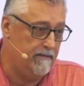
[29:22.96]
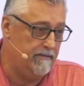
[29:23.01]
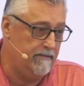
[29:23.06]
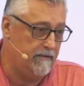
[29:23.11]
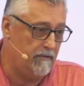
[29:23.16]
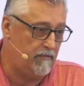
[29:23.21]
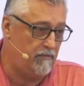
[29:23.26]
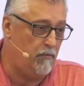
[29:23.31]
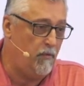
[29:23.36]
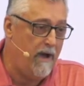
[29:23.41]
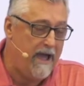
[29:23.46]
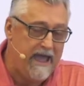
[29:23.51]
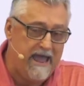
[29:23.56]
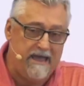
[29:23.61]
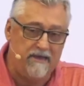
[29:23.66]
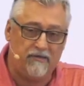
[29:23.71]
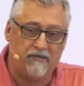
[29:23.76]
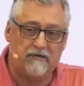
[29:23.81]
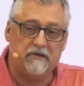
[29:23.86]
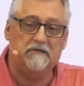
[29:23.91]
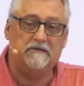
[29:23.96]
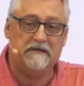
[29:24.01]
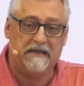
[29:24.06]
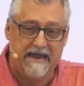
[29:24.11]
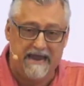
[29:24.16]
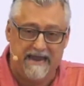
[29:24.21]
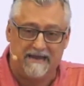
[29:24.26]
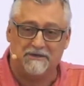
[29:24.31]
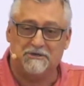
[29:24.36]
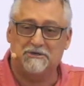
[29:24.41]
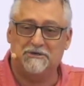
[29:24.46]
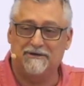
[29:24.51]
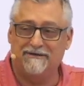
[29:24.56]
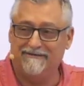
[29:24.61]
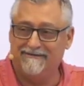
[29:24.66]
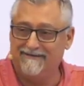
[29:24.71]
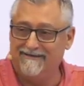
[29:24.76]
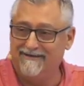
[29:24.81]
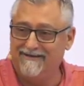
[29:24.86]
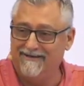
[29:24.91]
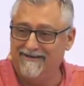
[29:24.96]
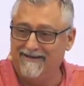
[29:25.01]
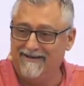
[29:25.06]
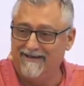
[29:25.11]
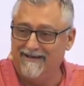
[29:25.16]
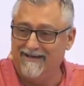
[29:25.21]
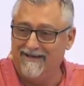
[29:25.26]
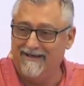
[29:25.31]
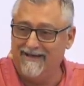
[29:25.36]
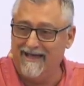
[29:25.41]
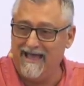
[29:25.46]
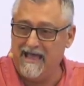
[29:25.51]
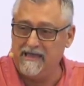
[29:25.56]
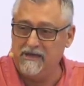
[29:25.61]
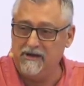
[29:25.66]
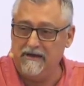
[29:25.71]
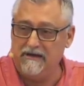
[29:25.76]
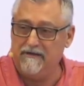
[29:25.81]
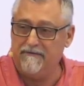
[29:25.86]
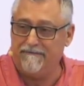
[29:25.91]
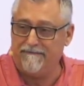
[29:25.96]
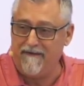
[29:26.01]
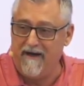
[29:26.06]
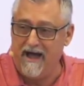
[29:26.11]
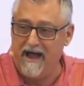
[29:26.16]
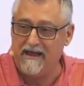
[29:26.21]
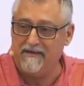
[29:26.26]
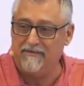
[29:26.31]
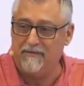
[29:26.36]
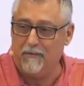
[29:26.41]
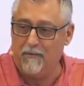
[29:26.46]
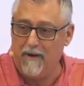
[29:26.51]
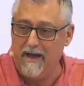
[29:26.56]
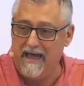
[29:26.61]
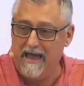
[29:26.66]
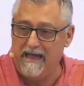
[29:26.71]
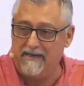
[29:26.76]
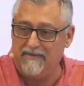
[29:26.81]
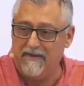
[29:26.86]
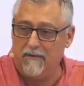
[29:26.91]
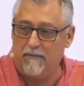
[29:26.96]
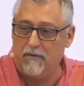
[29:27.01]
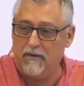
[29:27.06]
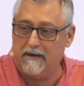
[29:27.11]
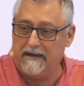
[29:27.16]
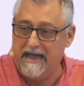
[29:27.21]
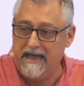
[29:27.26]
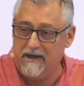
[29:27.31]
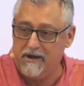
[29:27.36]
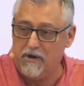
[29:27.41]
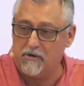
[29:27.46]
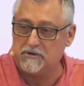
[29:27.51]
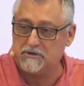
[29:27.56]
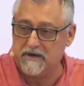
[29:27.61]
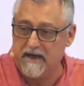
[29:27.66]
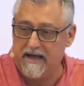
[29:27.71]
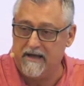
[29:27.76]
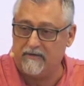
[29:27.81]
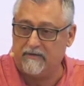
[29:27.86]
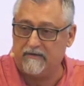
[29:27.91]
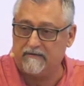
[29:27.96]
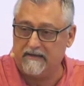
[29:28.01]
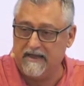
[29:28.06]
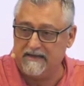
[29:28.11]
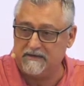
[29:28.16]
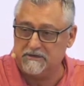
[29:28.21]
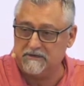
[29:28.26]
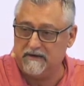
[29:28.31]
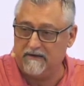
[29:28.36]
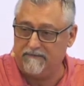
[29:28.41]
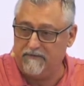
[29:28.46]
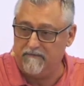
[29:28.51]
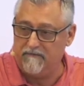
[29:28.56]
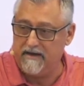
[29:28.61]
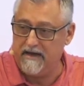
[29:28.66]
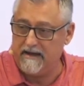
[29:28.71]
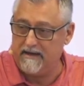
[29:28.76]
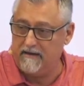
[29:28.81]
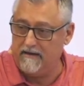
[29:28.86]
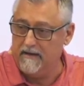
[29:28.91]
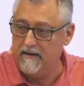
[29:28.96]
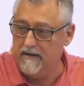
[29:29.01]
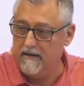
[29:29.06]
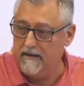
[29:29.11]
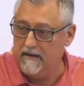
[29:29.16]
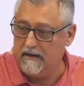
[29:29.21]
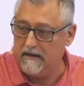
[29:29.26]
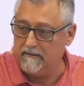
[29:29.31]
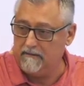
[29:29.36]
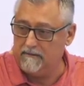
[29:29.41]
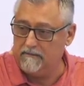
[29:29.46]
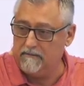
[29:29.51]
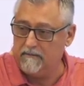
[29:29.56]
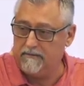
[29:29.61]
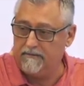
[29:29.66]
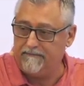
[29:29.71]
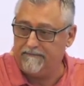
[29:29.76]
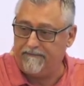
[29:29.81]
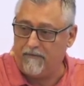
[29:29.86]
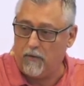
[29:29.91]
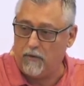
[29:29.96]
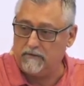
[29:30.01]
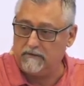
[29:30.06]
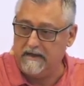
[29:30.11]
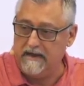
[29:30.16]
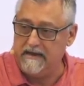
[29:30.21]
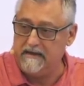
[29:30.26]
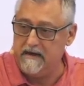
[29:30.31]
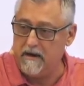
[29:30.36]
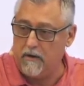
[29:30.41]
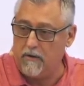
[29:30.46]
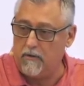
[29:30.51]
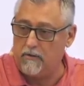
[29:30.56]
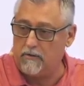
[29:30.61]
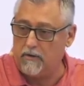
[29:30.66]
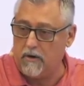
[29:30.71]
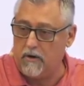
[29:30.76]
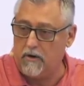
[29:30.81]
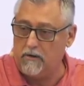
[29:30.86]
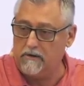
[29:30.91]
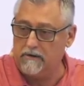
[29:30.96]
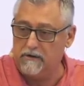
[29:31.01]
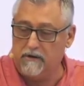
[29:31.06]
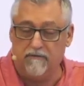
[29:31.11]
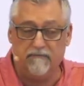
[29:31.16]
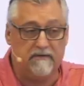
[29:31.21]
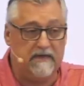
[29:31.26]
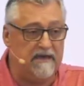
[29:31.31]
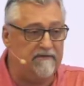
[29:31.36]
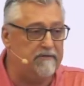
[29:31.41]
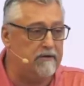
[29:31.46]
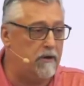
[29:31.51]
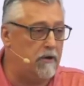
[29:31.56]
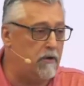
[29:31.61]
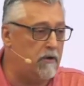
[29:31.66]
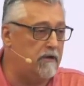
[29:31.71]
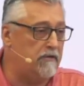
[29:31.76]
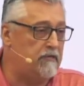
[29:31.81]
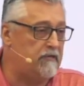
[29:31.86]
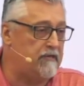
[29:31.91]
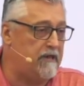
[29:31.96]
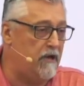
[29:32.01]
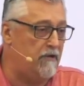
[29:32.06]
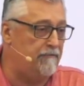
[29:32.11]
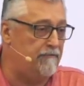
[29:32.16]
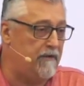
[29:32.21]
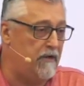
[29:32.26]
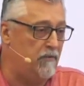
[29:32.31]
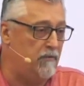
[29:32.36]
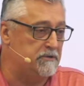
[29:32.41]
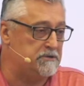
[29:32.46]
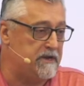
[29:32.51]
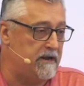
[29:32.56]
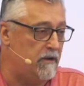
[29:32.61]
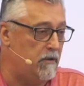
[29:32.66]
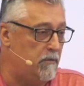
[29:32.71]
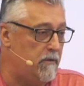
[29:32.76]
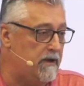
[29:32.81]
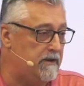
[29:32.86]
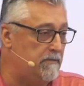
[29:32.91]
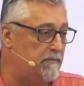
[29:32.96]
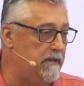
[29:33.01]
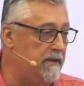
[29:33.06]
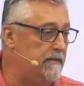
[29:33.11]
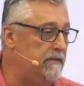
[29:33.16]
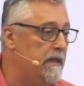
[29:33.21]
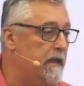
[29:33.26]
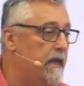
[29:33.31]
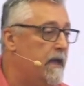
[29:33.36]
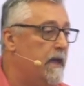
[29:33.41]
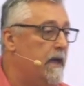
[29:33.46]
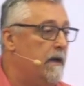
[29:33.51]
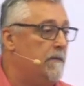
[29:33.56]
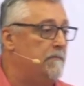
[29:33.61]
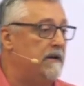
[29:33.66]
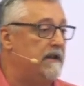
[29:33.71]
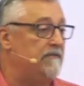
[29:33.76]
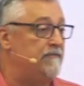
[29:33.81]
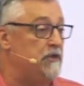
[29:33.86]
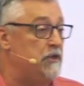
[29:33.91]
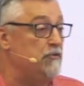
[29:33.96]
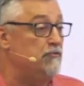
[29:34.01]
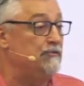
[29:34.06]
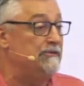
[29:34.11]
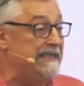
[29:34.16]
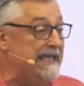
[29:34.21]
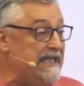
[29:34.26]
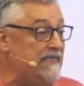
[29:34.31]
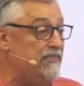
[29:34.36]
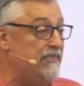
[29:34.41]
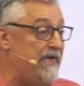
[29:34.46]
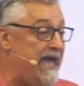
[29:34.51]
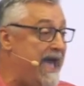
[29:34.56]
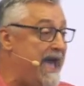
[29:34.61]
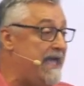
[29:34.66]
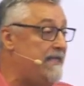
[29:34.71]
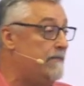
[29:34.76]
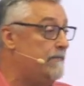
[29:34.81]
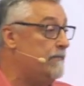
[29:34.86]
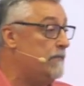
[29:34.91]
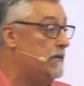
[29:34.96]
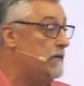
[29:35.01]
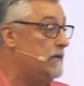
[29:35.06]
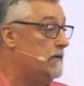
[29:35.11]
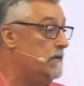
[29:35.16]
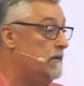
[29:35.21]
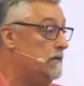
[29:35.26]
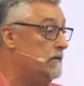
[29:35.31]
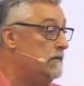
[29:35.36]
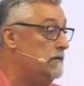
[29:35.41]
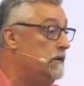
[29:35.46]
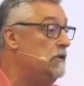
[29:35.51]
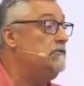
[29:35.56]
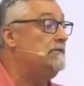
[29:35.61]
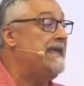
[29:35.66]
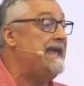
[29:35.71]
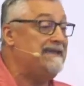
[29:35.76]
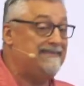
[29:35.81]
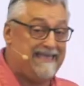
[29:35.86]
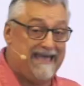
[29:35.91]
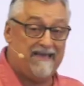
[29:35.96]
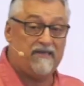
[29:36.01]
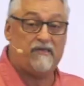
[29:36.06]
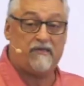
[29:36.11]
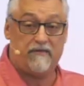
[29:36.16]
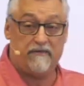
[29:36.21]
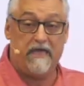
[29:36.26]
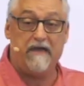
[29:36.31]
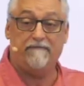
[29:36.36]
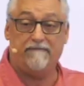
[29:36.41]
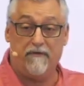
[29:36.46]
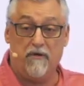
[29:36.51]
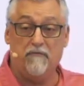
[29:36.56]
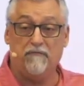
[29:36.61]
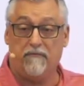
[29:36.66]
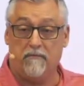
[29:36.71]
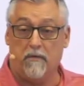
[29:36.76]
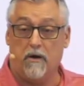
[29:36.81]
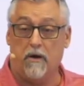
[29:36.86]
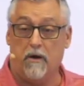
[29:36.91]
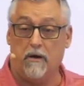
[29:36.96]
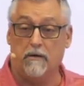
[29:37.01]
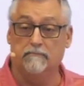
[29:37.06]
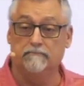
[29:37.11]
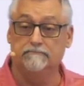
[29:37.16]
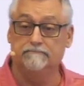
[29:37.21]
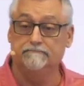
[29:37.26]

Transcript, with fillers: There's ways to teach, and you need to find the way that will get your child's attention. If you've got a, a 14 year old girl and you've given her a cell phone, which I don't recommend, but if you did that, you take that, that phone from her.